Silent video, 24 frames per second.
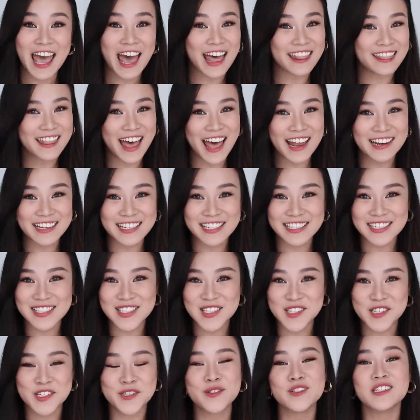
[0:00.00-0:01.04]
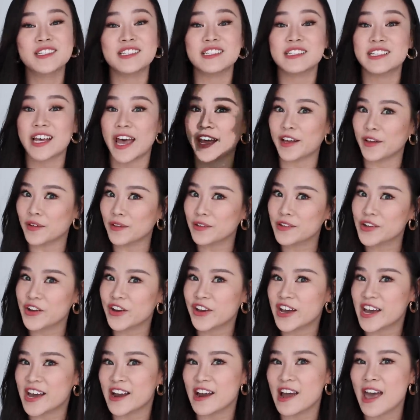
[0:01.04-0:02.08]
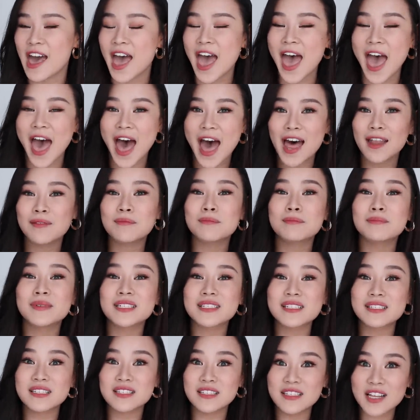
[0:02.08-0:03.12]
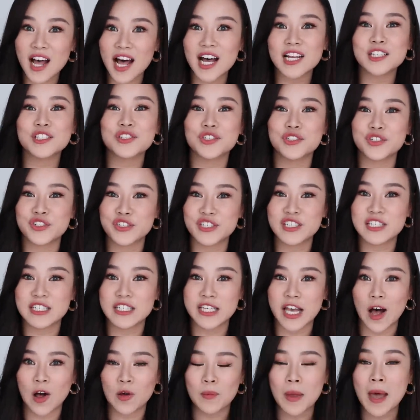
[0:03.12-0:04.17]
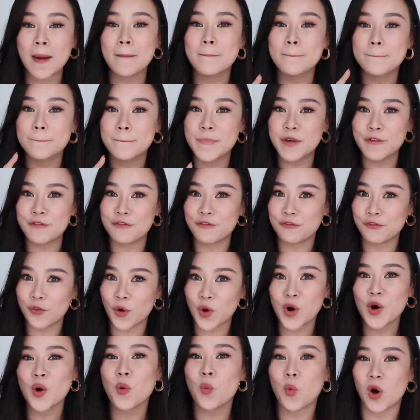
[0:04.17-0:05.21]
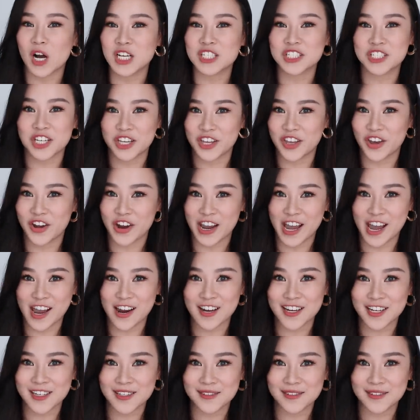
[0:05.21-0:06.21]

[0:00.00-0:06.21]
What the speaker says: and that is to detangle your hair and massage your scalp before washing your hair.